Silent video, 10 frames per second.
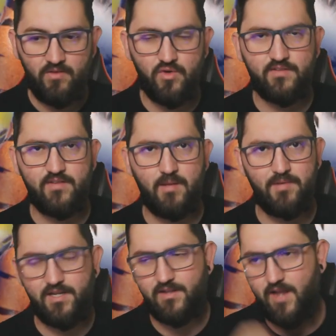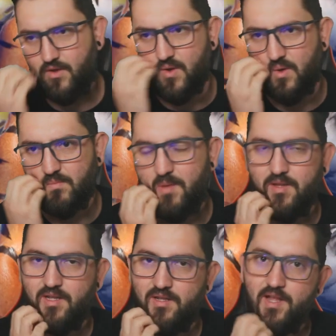For example, in like,
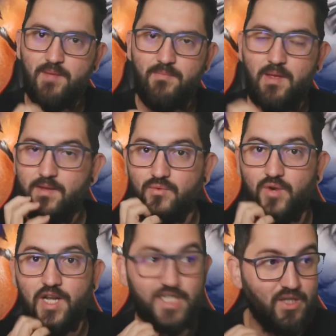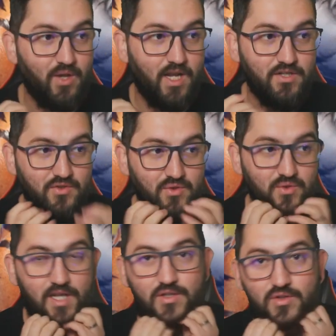maybe in Raid Shadow Legends, you
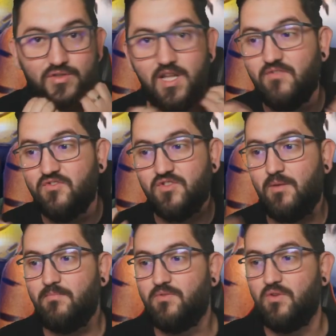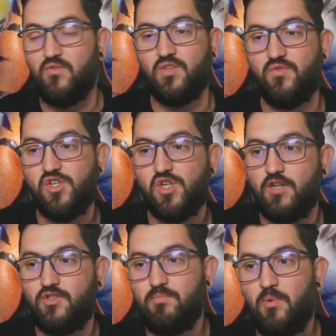get yourself some first free
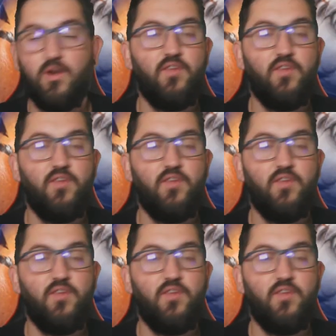shards you pull.